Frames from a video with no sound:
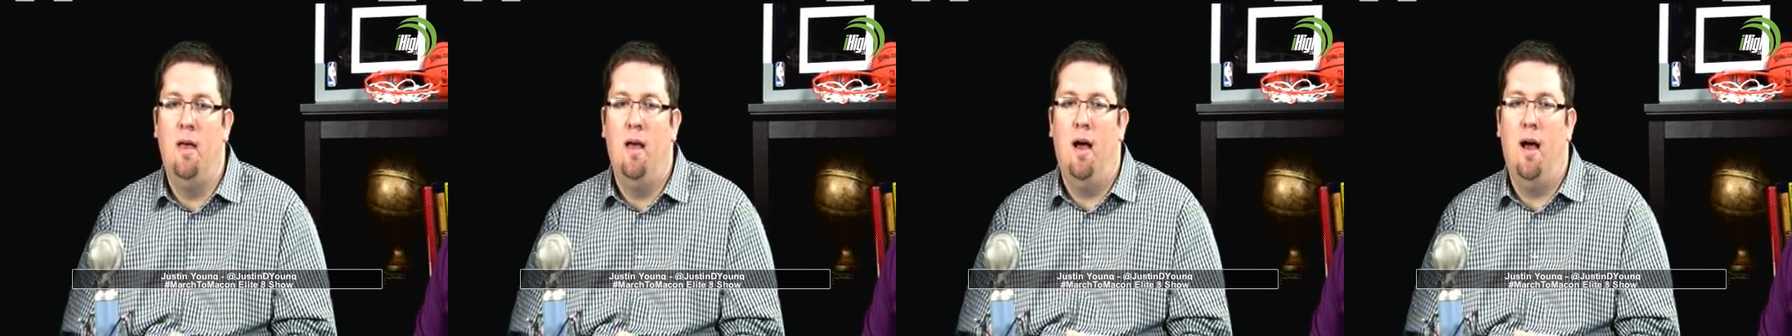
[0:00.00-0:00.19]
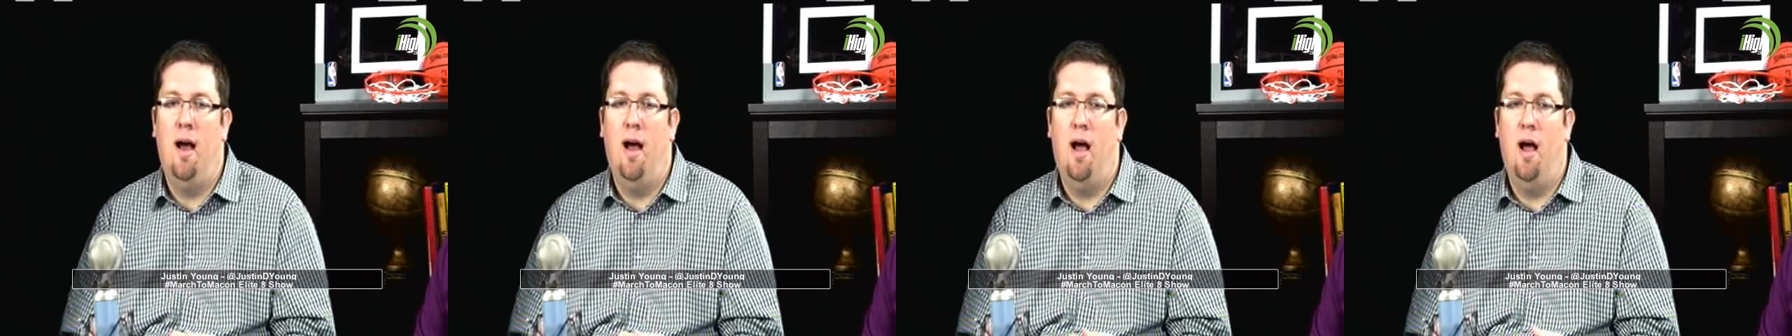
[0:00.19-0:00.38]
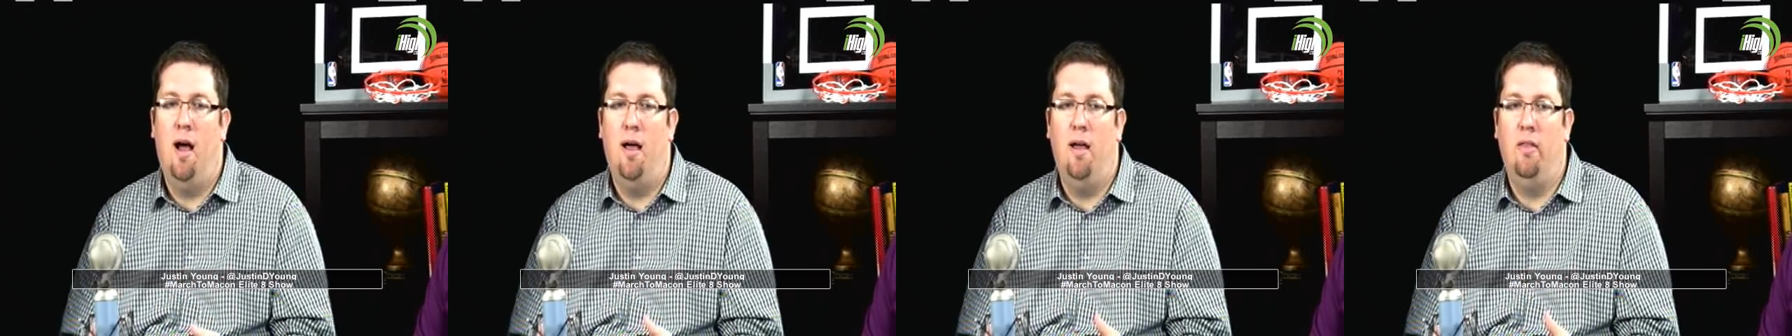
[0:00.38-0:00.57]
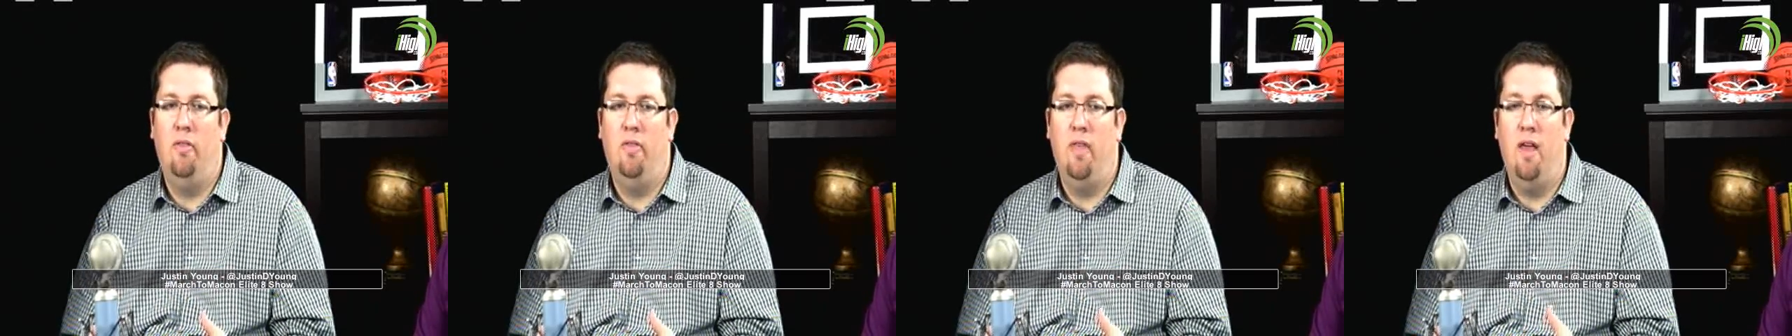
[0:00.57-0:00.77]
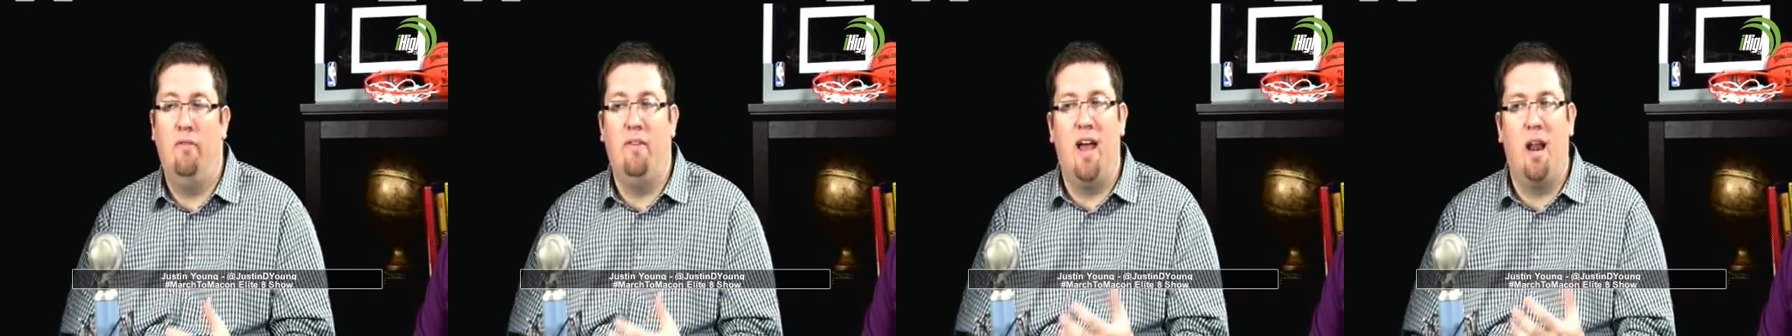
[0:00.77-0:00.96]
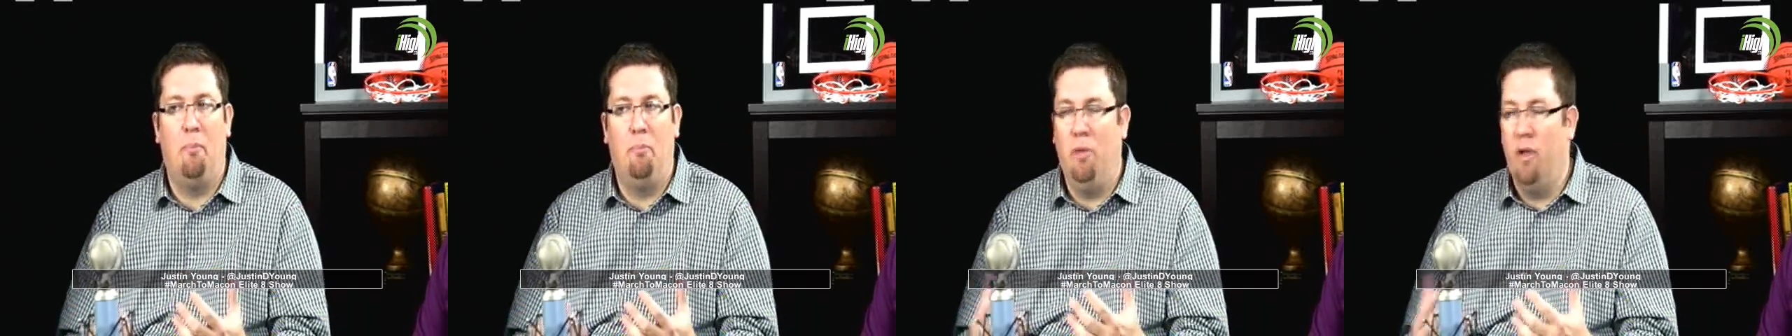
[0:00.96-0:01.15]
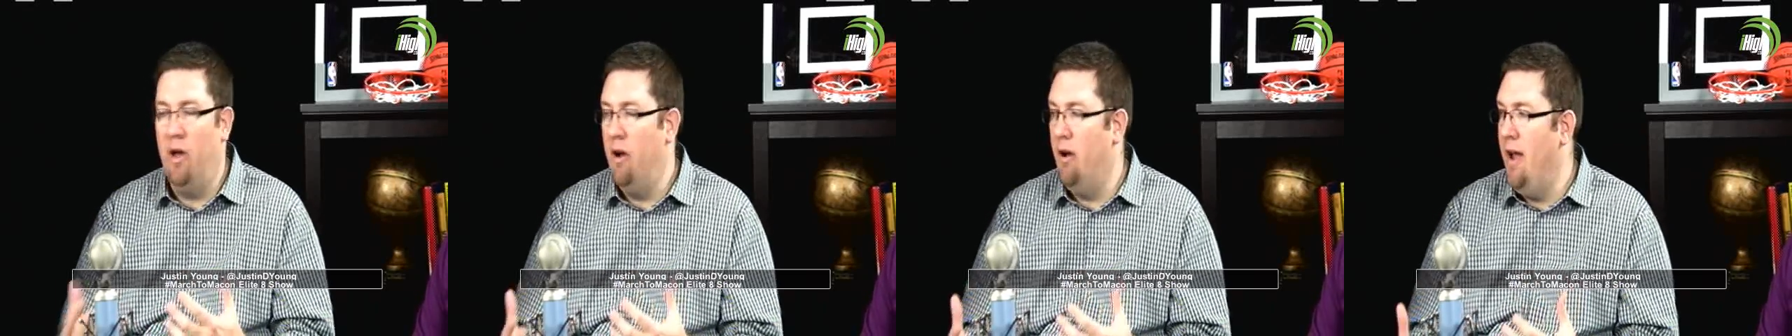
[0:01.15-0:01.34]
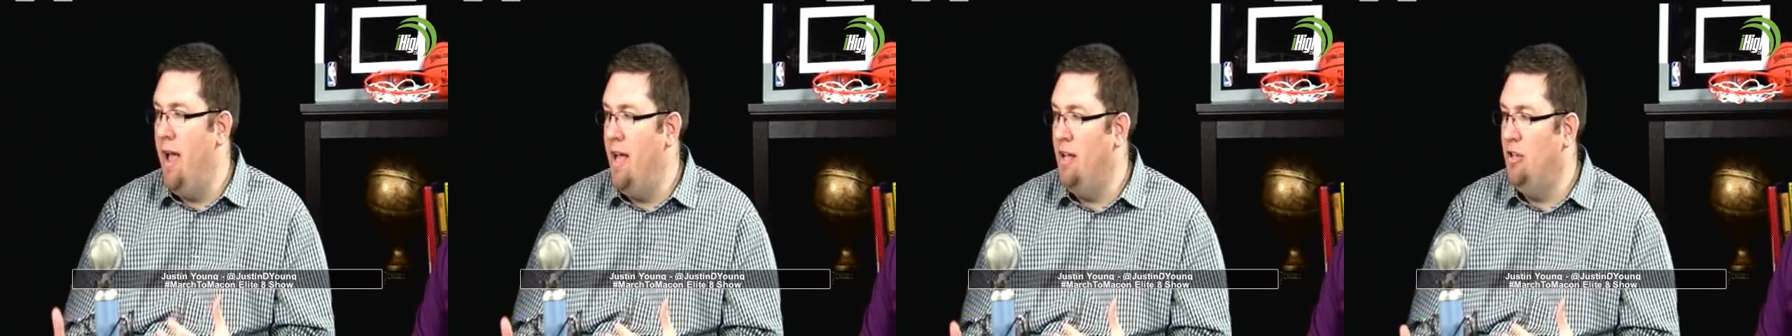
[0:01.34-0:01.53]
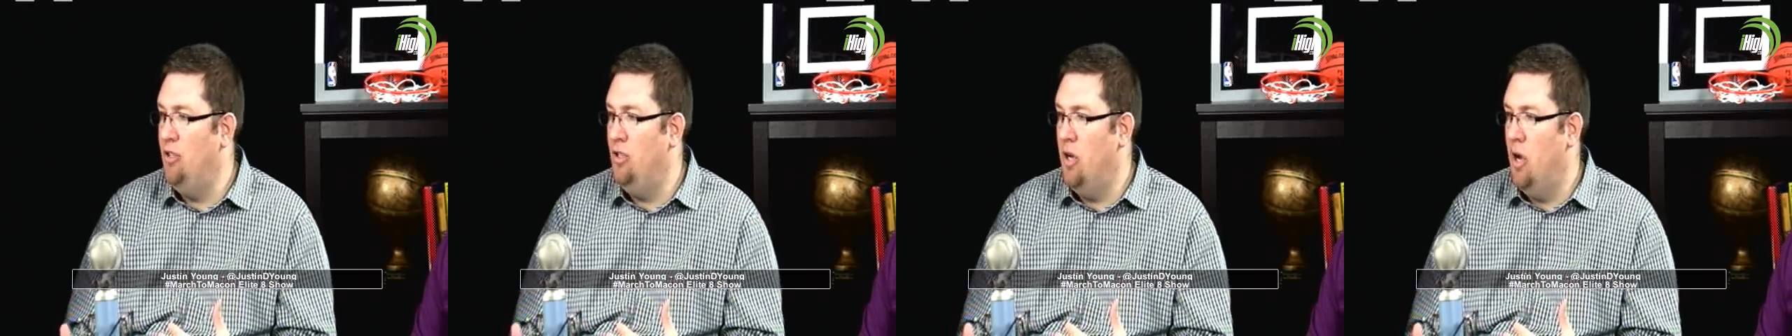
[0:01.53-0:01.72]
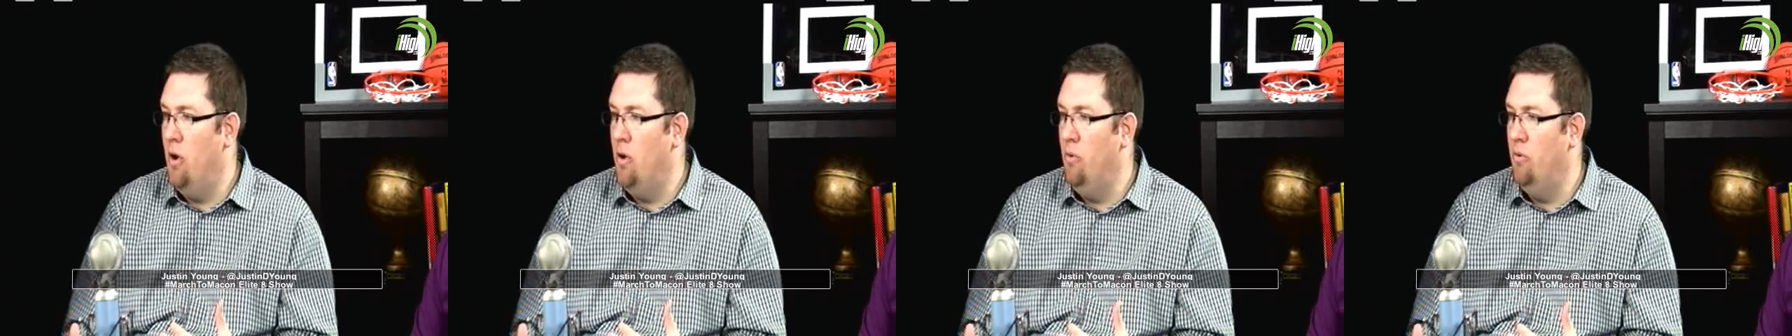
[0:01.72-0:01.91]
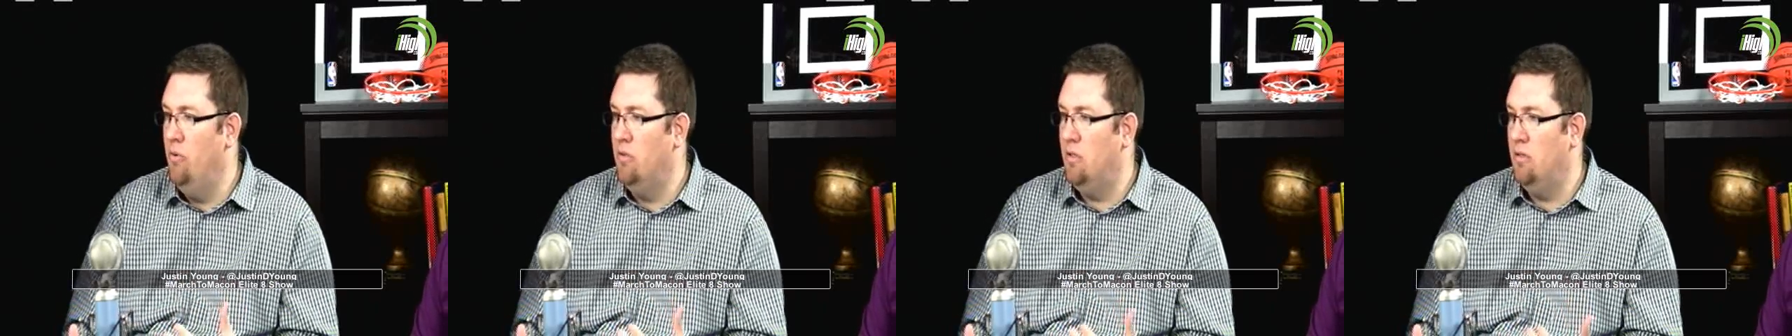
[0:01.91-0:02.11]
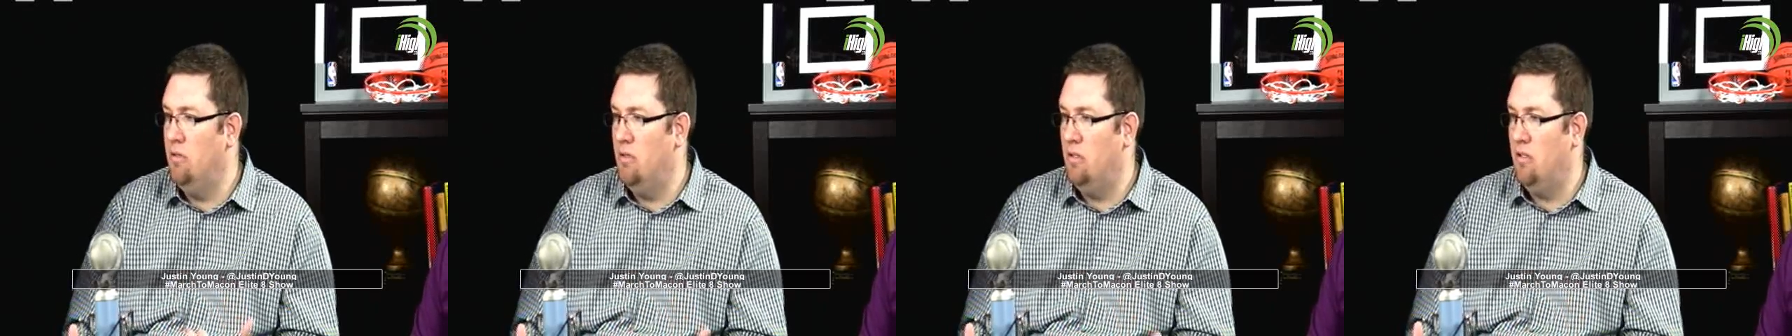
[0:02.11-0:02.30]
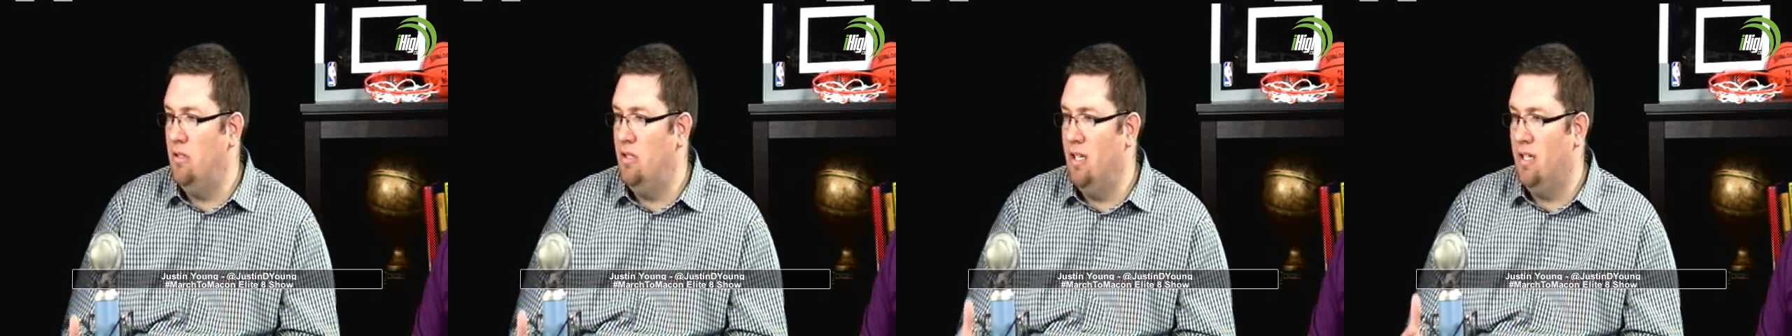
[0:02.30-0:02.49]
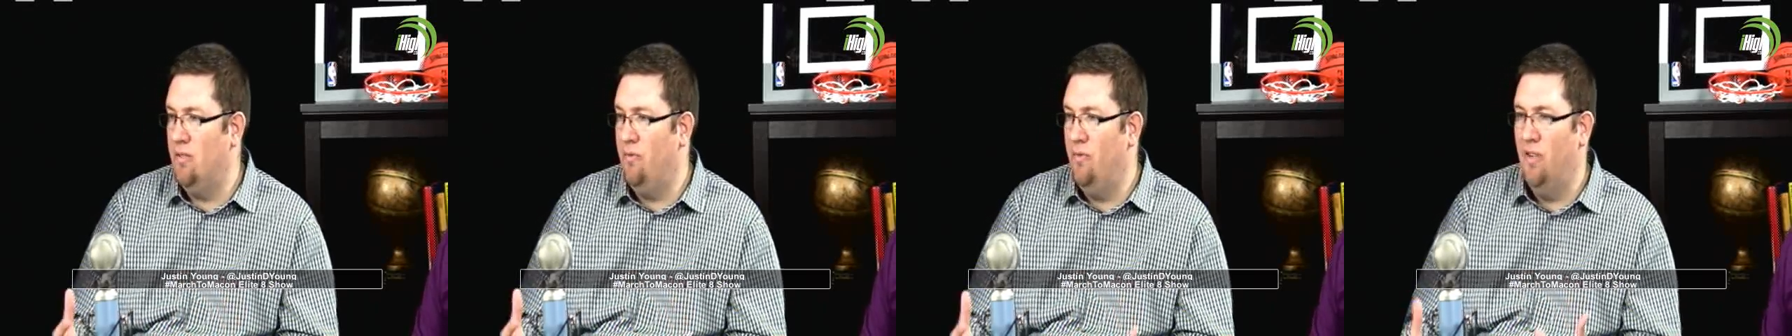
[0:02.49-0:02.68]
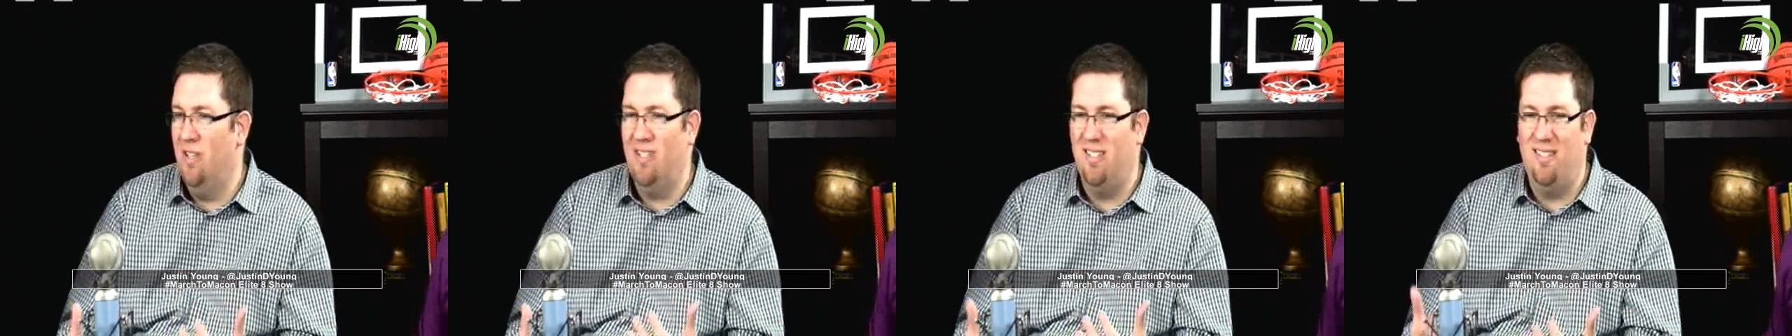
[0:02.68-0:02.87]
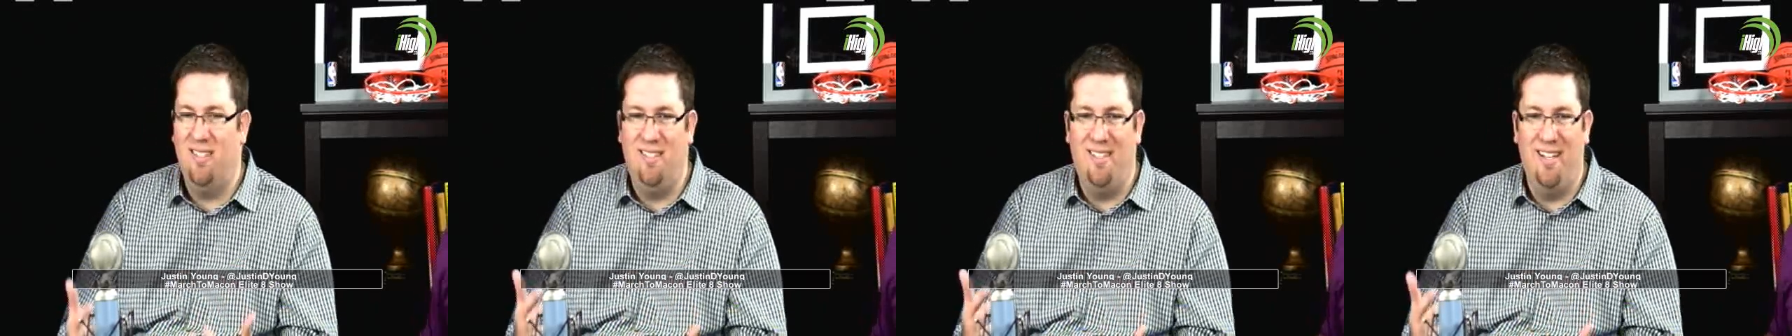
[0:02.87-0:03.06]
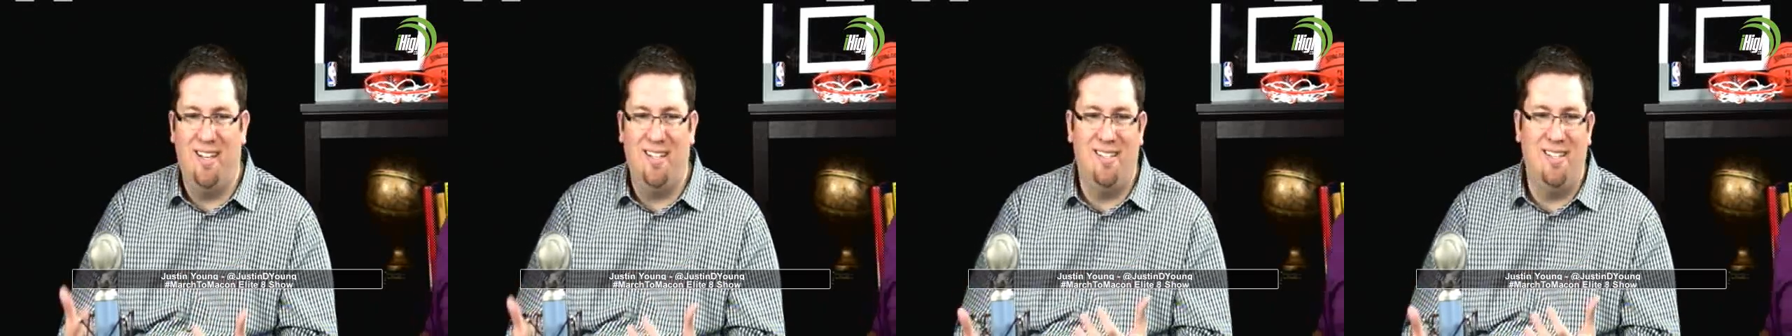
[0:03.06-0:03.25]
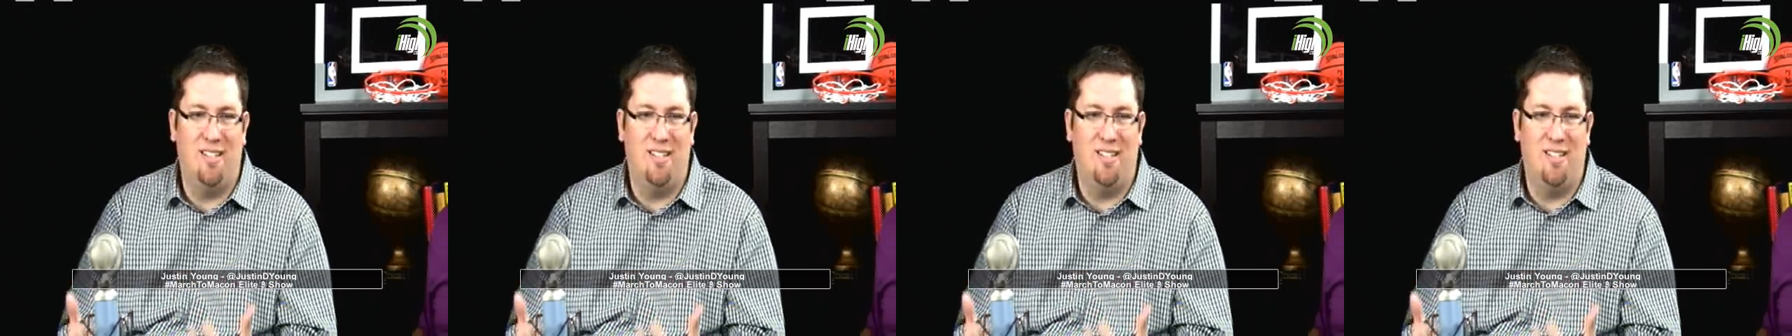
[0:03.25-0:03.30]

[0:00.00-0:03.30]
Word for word: Uh, they've got a player, Ed Jones, who's a six foot six,